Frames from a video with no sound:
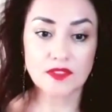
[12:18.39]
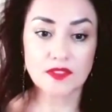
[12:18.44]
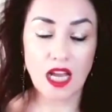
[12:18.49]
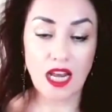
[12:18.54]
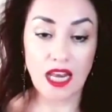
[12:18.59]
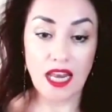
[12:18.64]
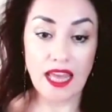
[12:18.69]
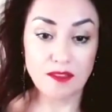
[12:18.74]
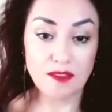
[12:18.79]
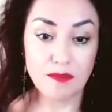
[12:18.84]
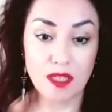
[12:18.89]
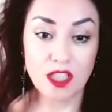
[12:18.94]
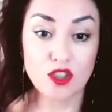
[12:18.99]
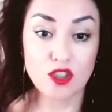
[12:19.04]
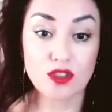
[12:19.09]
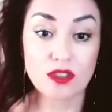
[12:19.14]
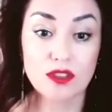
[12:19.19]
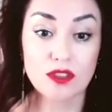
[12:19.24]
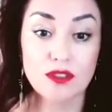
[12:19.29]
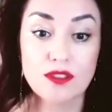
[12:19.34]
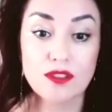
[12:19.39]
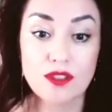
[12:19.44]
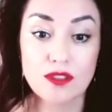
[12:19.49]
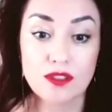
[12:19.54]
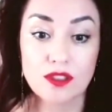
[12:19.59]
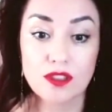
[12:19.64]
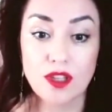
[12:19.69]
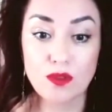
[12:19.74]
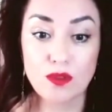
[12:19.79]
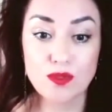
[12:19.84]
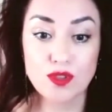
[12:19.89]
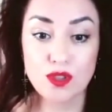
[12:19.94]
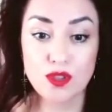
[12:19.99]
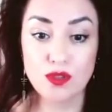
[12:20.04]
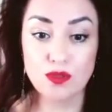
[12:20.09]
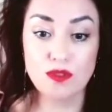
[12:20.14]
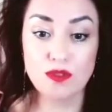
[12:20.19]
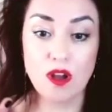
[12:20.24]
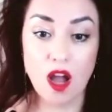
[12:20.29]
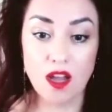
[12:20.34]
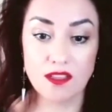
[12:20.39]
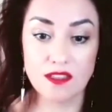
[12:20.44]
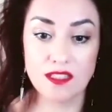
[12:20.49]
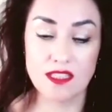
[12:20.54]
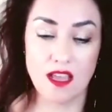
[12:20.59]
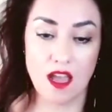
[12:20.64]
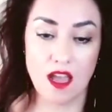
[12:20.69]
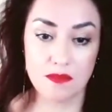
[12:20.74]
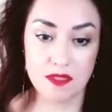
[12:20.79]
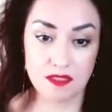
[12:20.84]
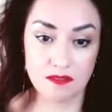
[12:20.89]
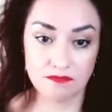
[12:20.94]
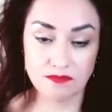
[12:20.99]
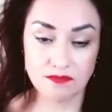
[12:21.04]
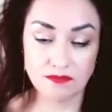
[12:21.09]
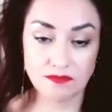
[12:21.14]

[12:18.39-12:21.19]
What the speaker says: let me introduce you to those two concepts.